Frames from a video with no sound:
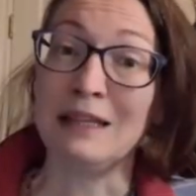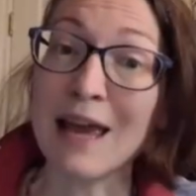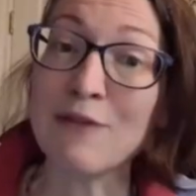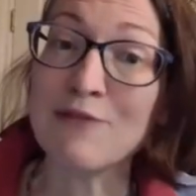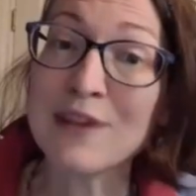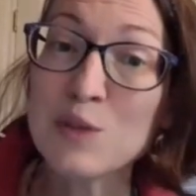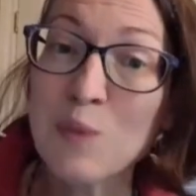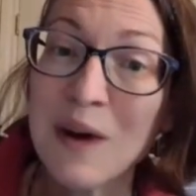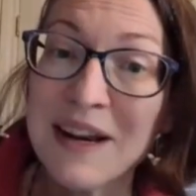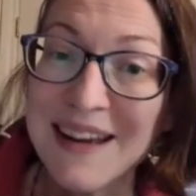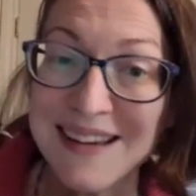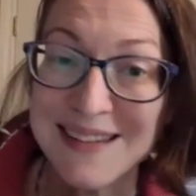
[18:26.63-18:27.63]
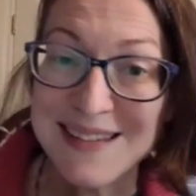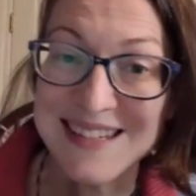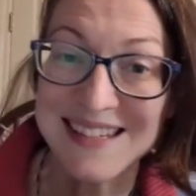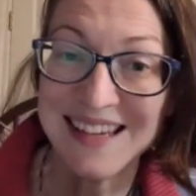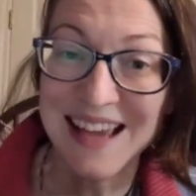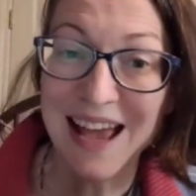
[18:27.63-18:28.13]
Life is what it
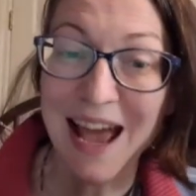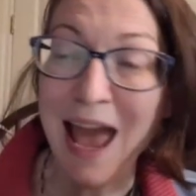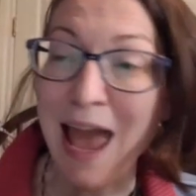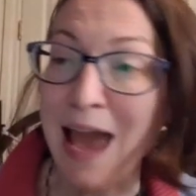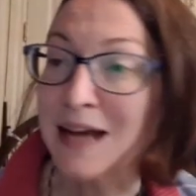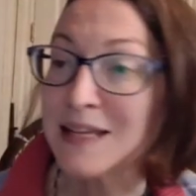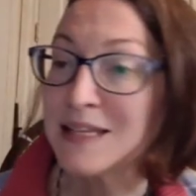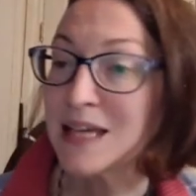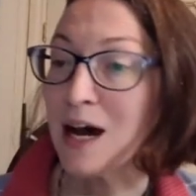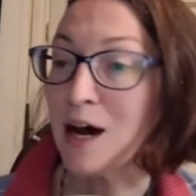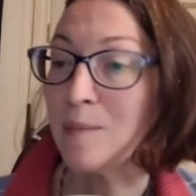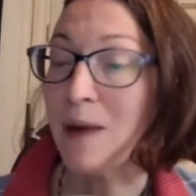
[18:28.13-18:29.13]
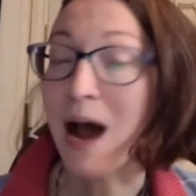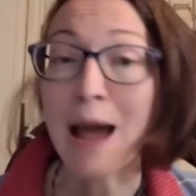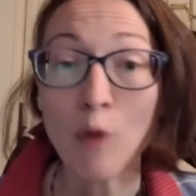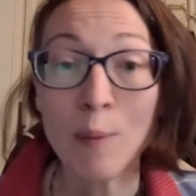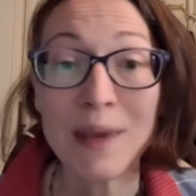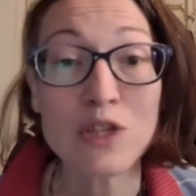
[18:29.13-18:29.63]
is. And
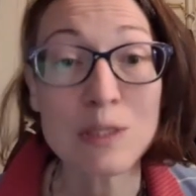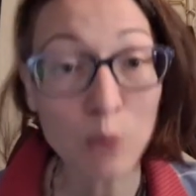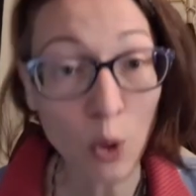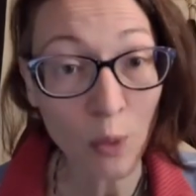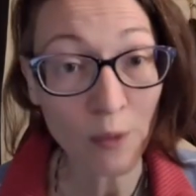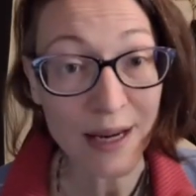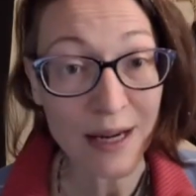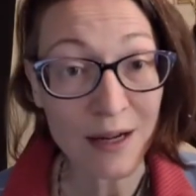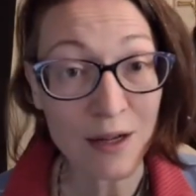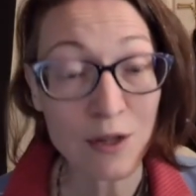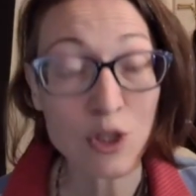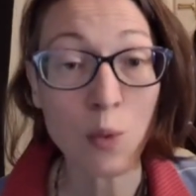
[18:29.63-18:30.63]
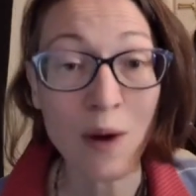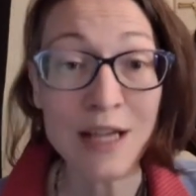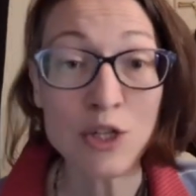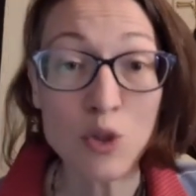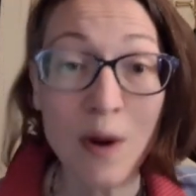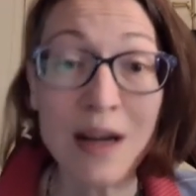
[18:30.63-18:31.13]
I will be exploring
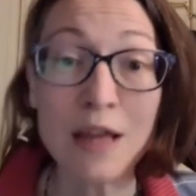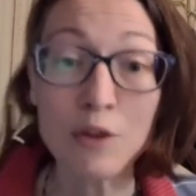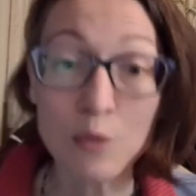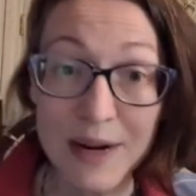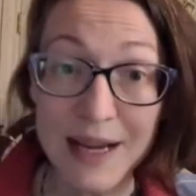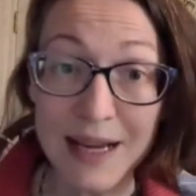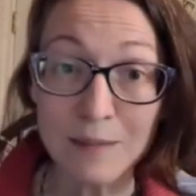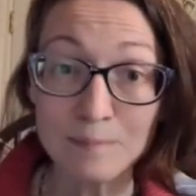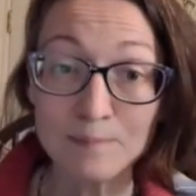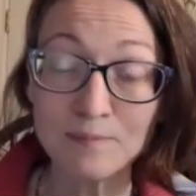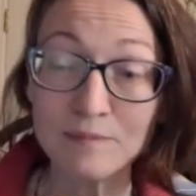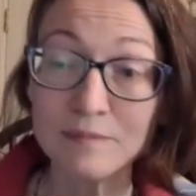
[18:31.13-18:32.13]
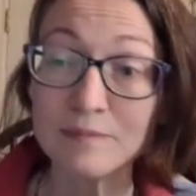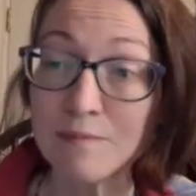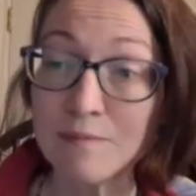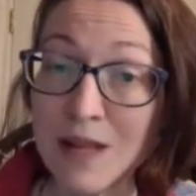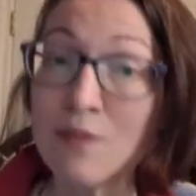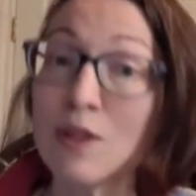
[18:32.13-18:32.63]
2023
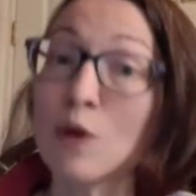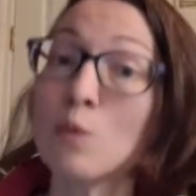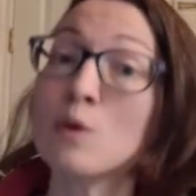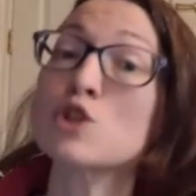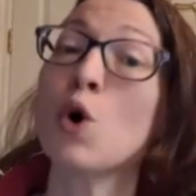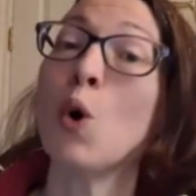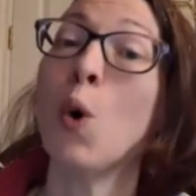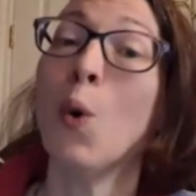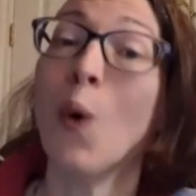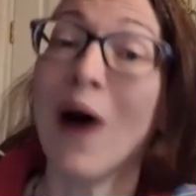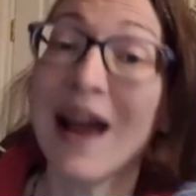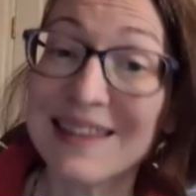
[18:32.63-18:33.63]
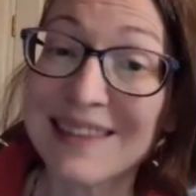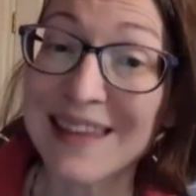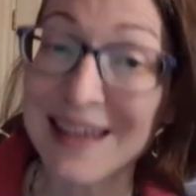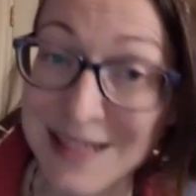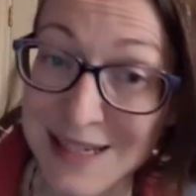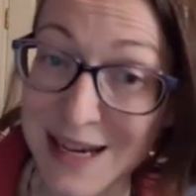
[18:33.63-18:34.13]
that was quite
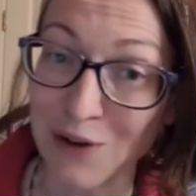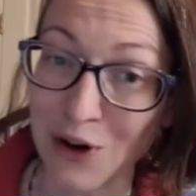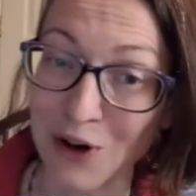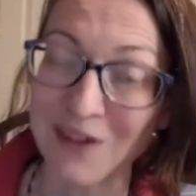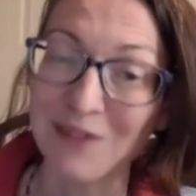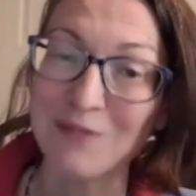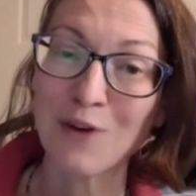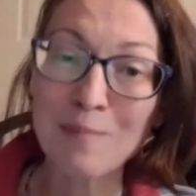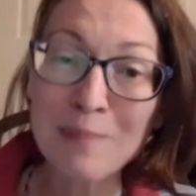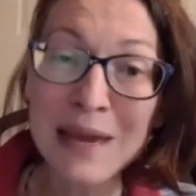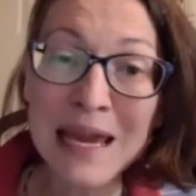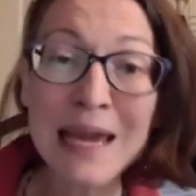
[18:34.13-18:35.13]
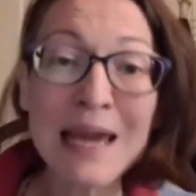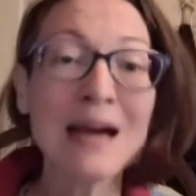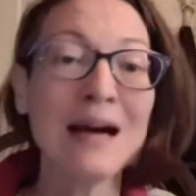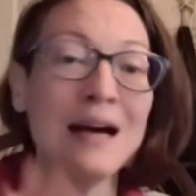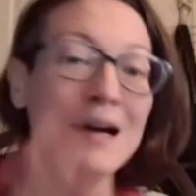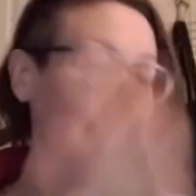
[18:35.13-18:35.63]
the endeavor for
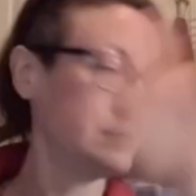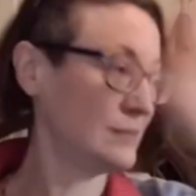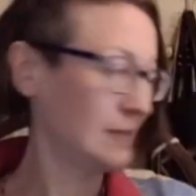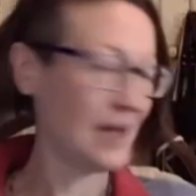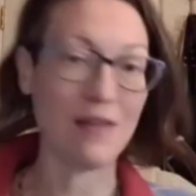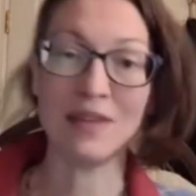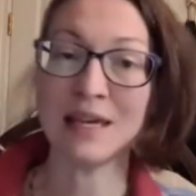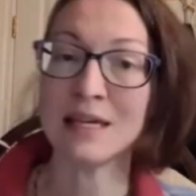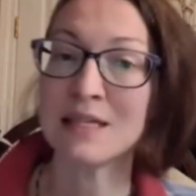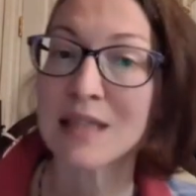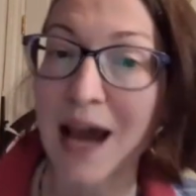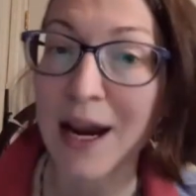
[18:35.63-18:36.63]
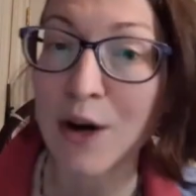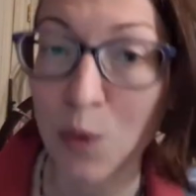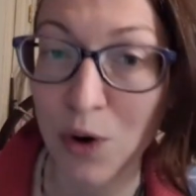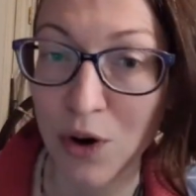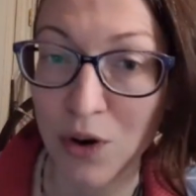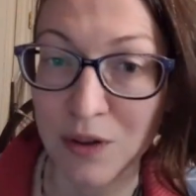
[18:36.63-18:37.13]
me and the
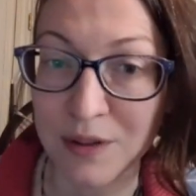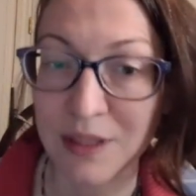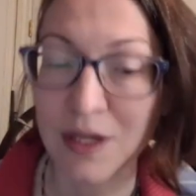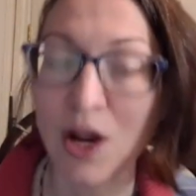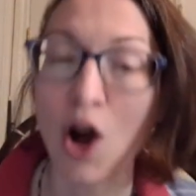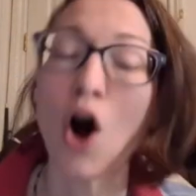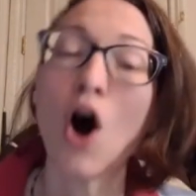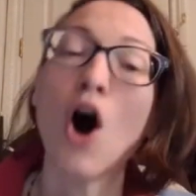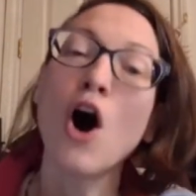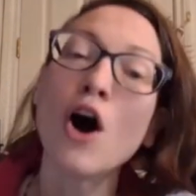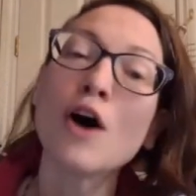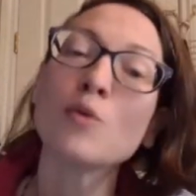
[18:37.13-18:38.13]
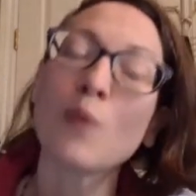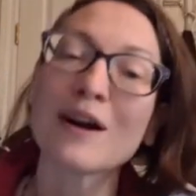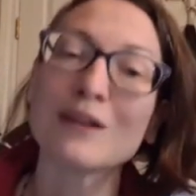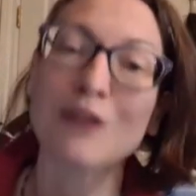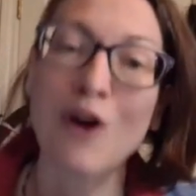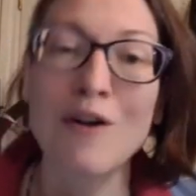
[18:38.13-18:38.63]
entire world on
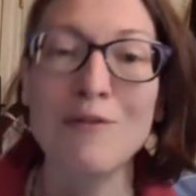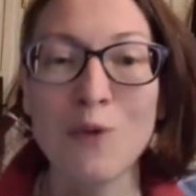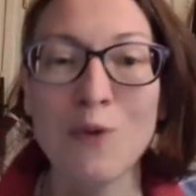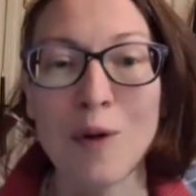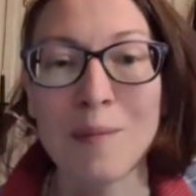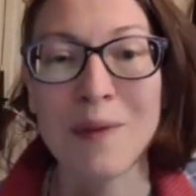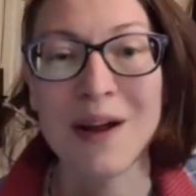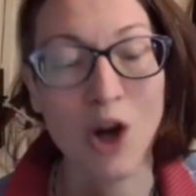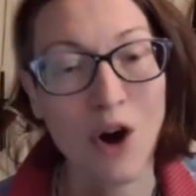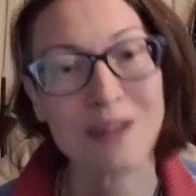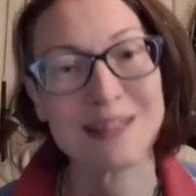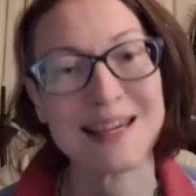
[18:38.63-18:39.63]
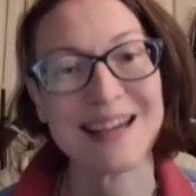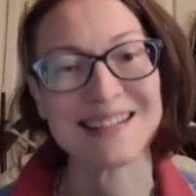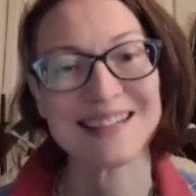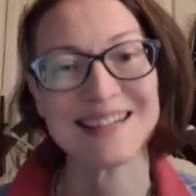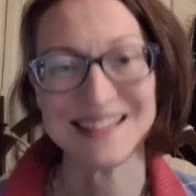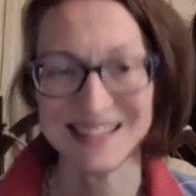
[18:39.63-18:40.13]
where long-form
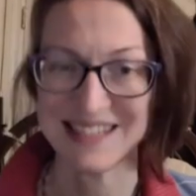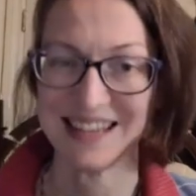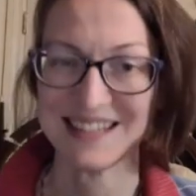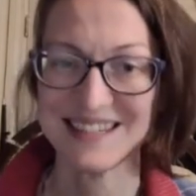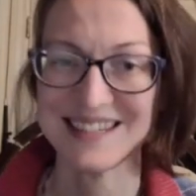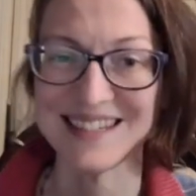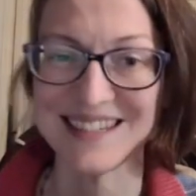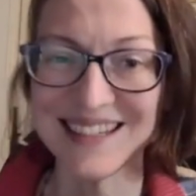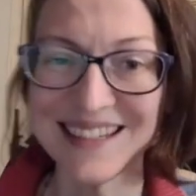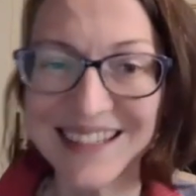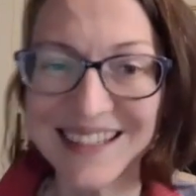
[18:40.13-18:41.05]
content sits.